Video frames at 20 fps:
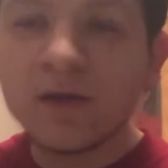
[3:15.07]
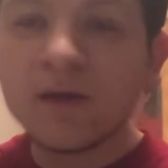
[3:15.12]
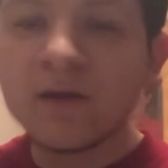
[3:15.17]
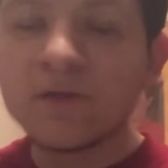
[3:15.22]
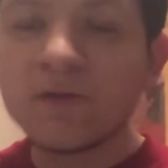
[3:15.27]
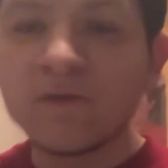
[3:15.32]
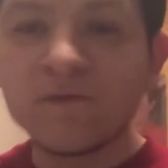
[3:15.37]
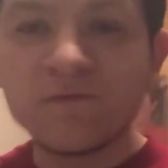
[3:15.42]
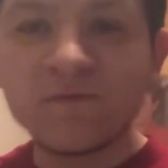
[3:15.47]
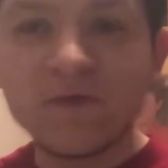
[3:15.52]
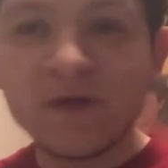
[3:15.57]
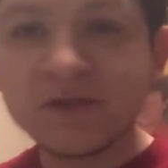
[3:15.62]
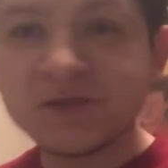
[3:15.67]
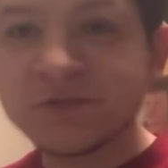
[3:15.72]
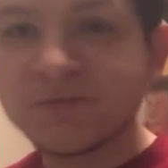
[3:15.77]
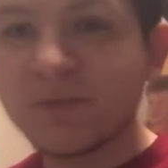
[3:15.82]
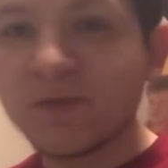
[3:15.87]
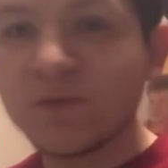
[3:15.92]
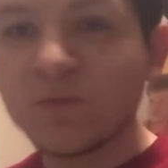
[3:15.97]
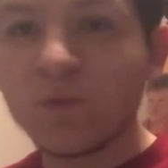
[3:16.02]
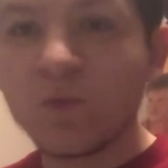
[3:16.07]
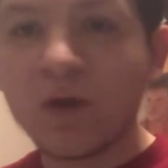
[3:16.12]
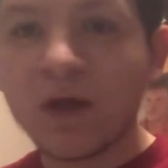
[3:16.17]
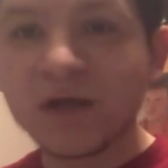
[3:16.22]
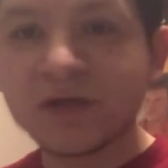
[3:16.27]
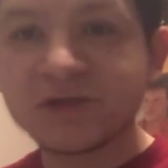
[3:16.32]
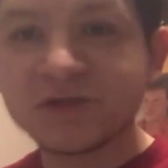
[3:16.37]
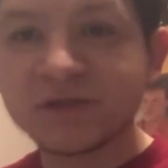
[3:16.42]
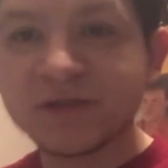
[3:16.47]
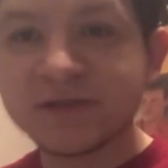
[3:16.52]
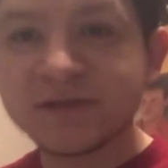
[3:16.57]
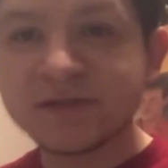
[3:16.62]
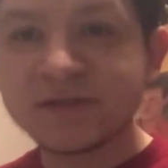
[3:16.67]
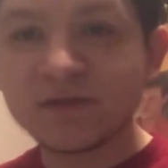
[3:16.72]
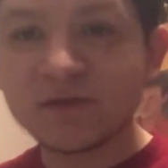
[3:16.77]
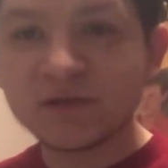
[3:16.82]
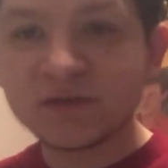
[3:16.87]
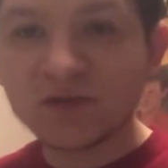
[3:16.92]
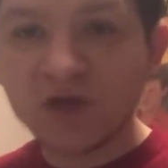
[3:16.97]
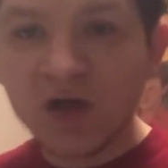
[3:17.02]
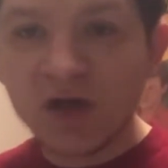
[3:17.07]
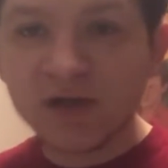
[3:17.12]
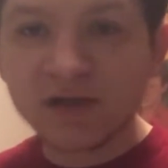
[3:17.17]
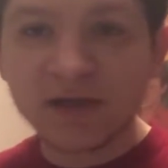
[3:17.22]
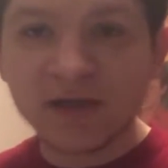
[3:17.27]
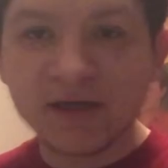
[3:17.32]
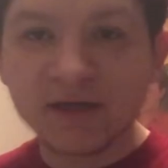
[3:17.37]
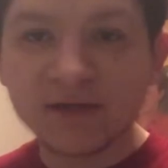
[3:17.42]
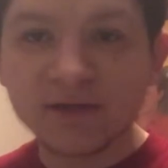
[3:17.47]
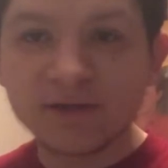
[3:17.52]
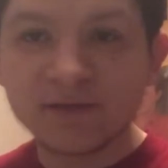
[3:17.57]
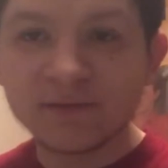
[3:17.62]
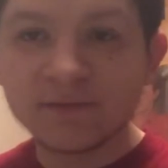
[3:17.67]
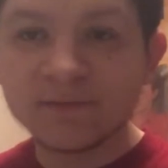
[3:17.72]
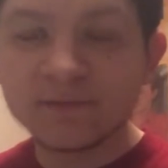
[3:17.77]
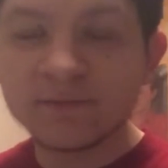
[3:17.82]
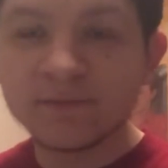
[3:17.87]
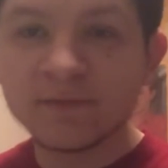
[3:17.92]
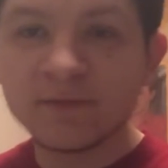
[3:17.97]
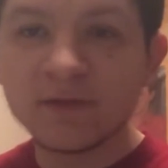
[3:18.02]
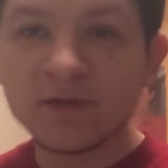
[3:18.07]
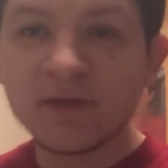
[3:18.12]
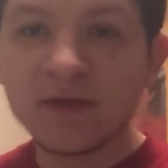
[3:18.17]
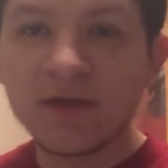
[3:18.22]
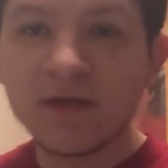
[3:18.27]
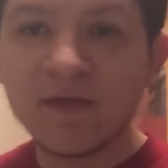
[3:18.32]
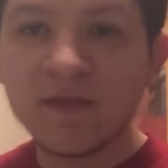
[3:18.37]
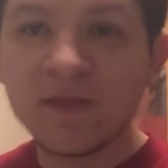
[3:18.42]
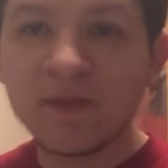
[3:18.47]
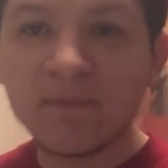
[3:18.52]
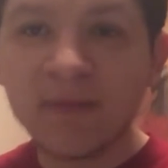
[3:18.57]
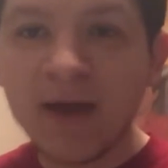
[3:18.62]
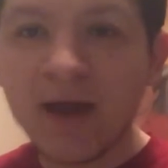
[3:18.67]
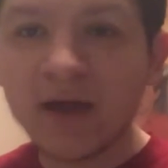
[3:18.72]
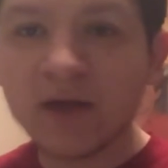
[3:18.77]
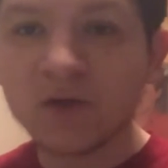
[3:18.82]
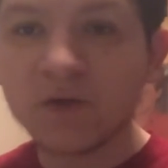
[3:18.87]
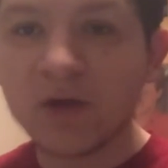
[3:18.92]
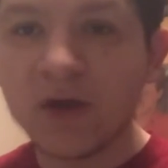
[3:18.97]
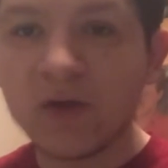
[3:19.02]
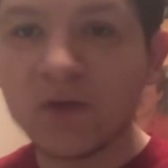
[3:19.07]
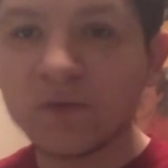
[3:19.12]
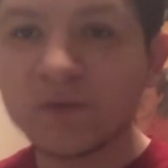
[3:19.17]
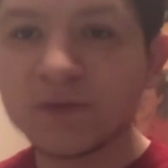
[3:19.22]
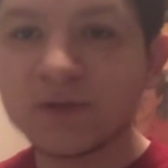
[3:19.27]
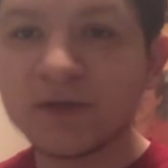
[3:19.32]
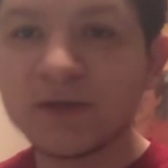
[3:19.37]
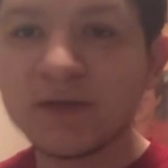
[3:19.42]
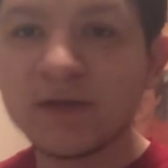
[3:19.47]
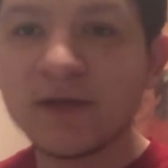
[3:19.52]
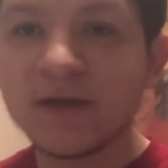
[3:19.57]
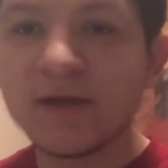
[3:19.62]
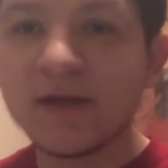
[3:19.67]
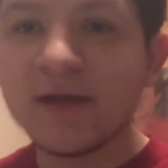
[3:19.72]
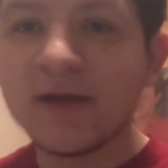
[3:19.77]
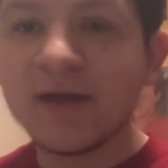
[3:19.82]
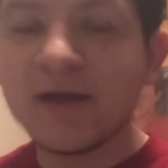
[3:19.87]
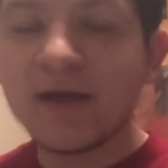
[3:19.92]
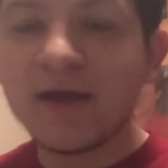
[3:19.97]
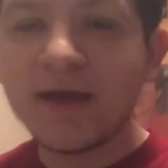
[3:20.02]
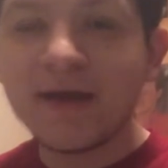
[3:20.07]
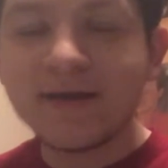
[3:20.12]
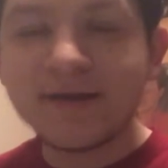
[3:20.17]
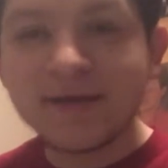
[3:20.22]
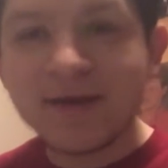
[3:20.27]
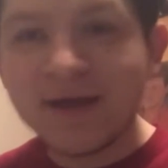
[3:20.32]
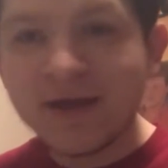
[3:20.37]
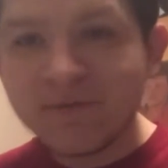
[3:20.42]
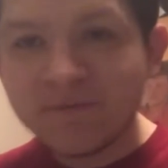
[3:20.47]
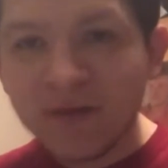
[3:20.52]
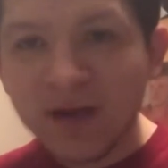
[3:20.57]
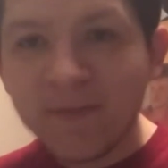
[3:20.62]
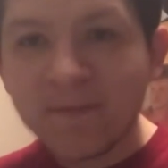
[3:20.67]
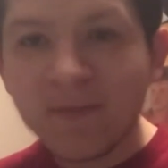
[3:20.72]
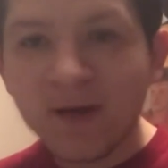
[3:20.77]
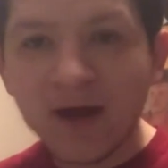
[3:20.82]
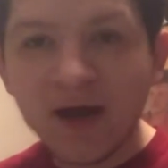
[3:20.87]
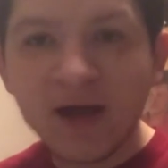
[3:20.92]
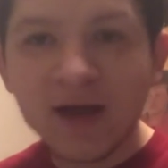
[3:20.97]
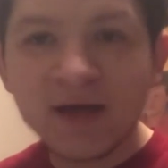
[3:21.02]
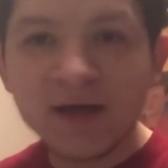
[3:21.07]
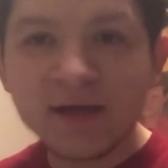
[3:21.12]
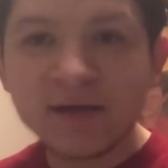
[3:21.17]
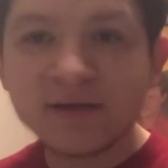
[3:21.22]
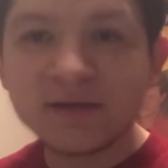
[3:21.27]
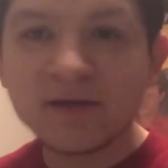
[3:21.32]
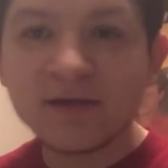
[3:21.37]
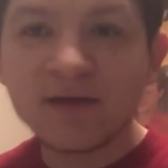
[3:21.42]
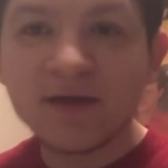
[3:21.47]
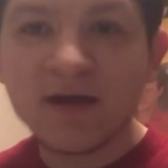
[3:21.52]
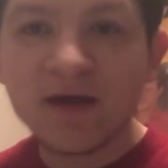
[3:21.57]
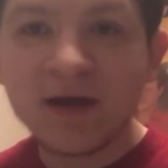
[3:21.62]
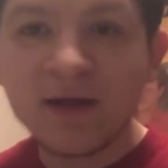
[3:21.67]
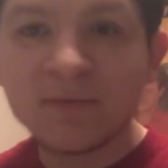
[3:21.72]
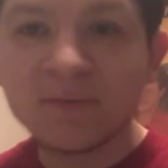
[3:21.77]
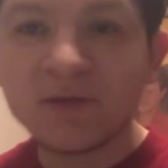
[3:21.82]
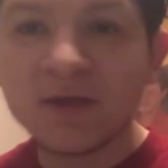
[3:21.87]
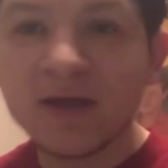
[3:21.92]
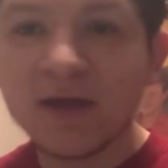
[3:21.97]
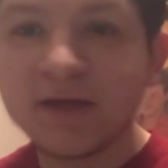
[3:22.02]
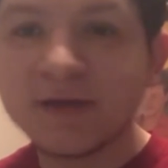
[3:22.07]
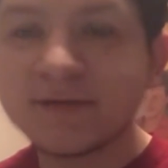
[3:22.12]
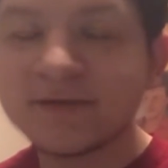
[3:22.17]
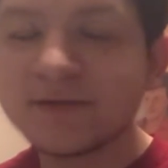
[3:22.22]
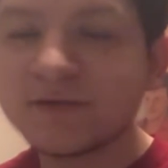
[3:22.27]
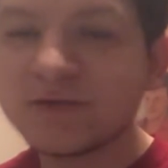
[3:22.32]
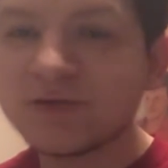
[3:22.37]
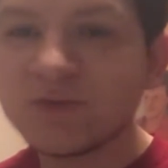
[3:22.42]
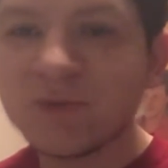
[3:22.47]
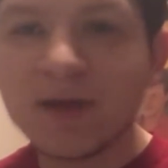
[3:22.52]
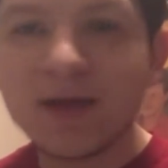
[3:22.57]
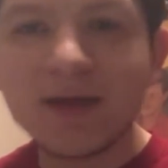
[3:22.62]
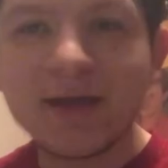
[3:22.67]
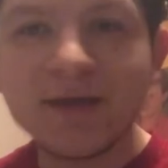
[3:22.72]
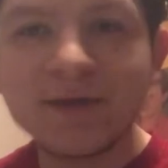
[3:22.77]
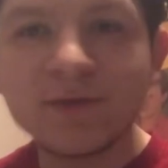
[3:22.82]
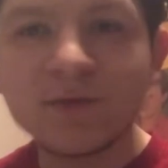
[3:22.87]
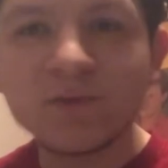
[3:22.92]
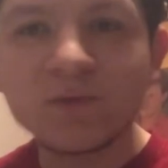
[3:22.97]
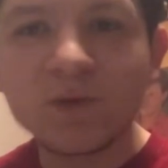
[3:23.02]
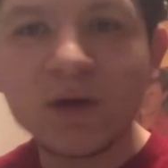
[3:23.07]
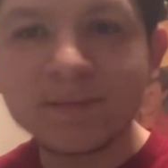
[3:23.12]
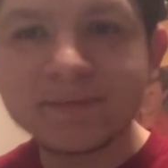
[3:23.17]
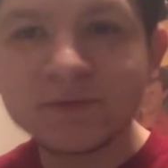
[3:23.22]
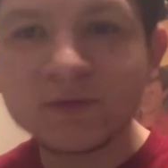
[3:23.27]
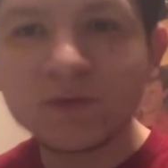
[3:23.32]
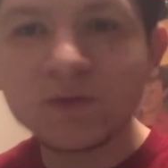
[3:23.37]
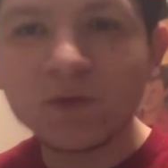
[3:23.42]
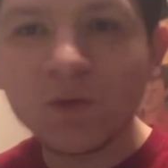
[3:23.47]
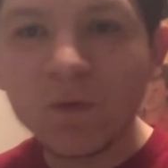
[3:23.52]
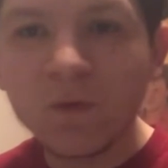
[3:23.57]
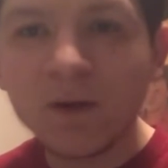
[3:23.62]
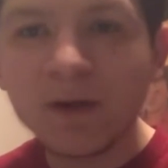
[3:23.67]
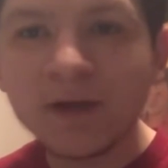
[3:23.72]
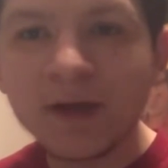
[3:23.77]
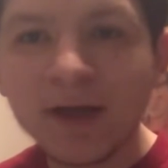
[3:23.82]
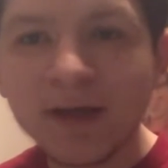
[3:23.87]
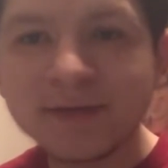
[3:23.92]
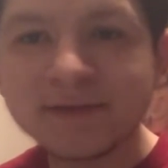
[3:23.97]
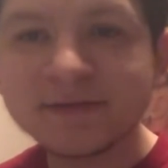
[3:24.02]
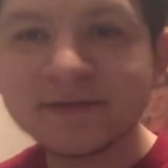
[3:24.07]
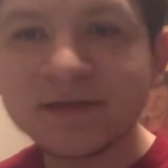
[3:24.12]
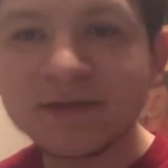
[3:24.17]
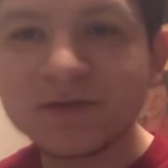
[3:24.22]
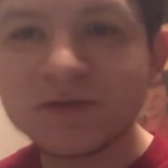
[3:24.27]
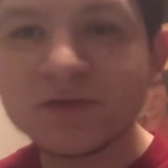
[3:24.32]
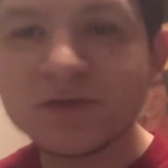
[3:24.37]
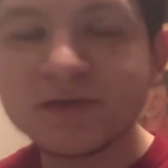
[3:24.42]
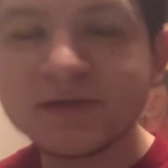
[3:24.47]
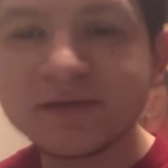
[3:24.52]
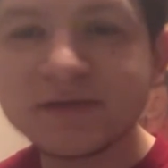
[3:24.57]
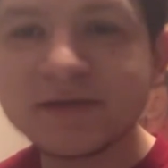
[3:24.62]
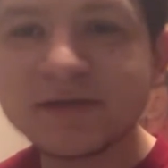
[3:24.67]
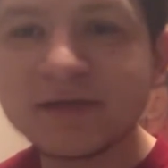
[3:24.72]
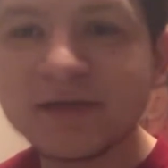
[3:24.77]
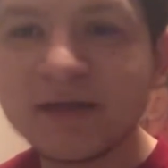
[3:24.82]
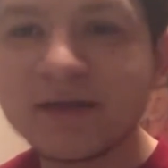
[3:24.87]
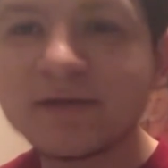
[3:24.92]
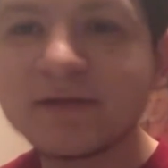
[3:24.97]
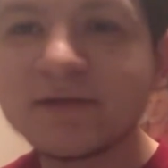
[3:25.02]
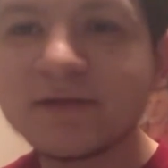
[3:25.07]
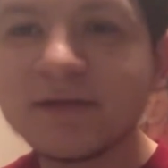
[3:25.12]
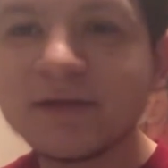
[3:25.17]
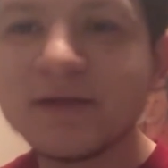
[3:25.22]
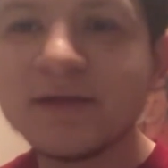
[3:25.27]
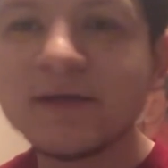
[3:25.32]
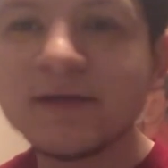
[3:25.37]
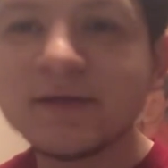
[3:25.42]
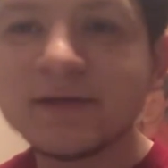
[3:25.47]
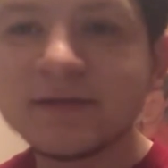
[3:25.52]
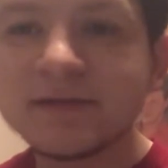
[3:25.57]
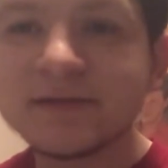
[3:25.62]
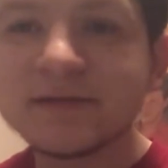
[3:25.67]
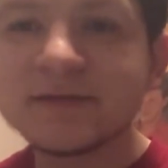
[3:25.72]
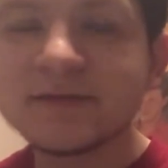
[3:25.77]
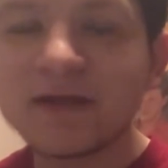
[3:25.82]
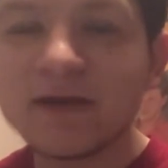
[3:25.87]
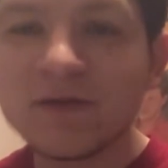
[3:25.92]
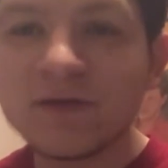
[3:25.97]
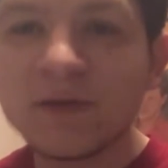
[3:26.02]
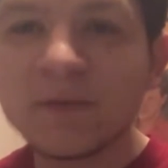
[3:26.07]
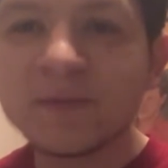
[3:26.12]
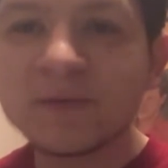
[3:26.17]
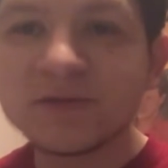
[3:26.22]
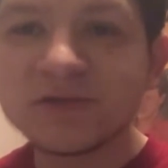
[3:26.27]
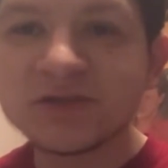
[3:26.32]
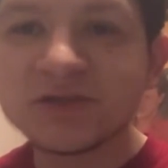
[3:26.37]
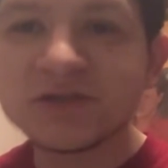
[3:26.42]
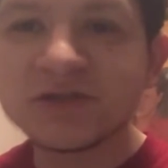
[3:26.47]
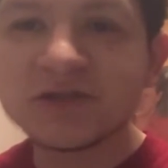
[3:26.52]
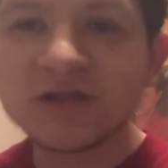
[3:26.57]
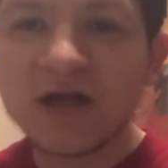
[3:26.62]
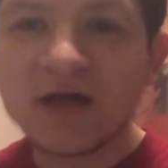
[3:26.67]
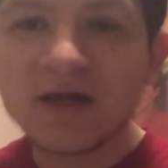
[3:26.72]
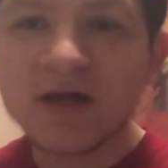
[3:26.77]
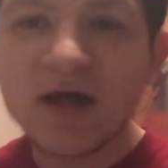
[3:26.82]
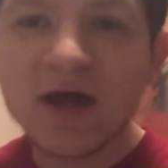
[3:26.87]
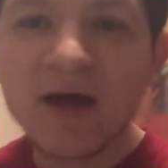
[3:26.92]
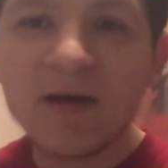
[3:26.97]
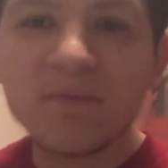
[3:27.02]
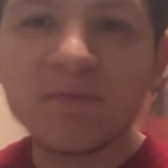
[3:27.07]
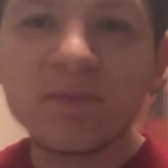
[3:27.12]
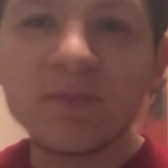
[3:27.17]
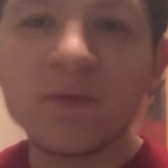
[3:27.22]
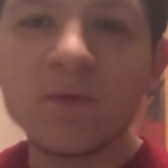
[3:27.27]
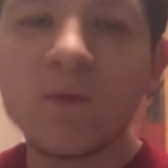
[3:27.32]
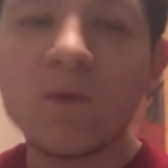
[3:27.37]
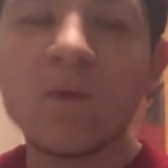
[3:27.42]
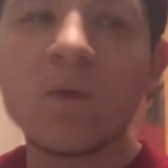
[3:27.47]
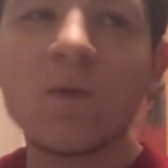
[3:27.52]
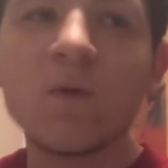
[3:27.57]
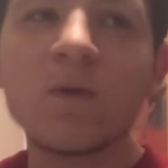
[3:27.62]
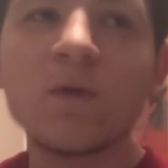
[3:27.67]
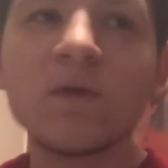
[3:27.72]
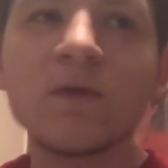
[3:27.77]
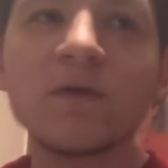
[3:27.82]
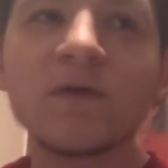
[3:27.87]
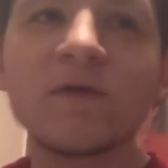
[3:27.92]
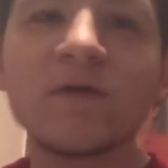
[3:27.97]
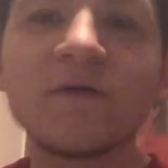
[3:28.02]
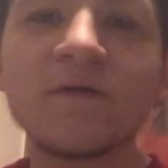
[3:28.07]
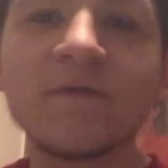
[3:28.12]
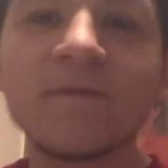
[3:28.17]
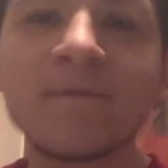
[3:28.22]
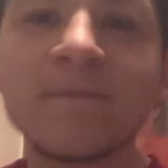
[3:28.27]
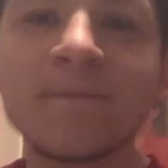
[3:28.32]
the freshmen were actually still talking in the background. And in my mind, I'm like, do I interrupt Lauren, Allison, and Kristen and tell them to shut up? Or